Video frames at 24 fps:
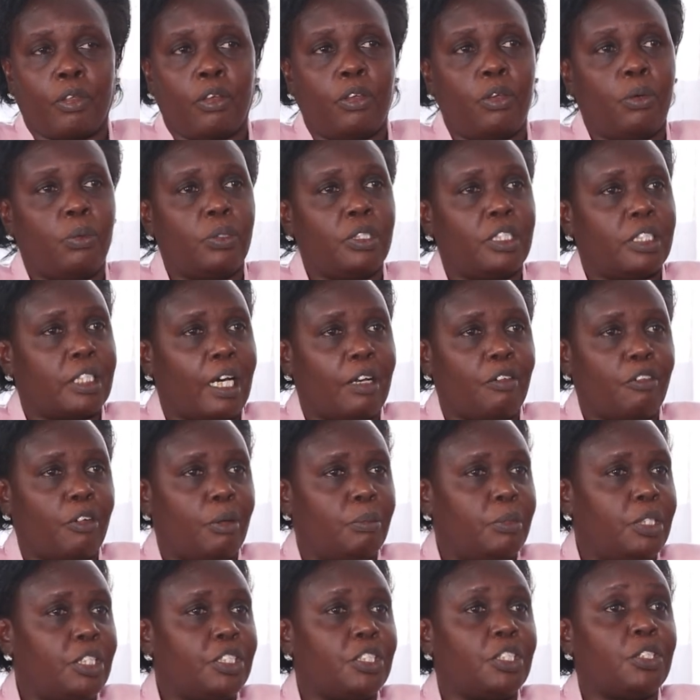you won't turn
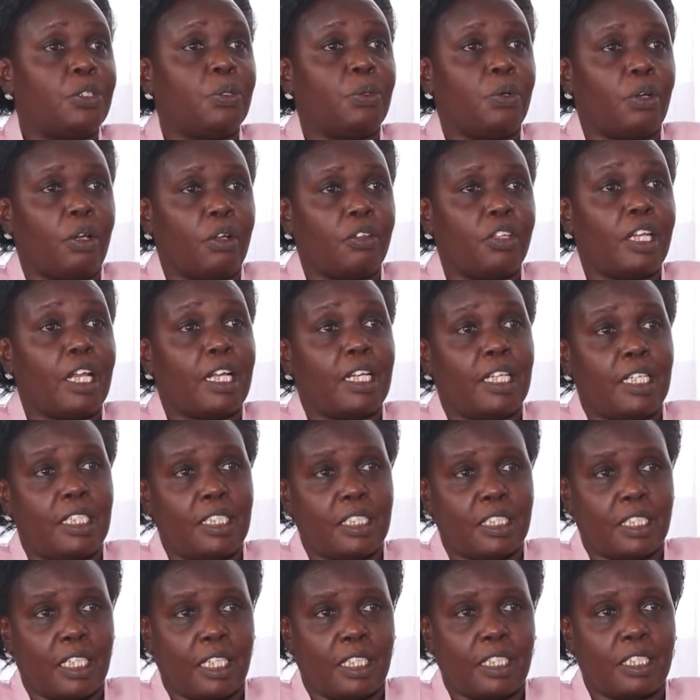from east to north in an
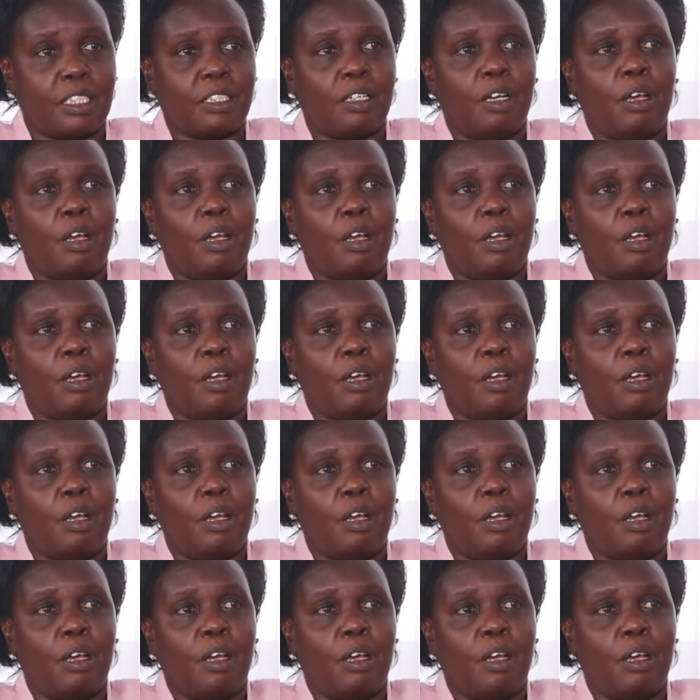instant.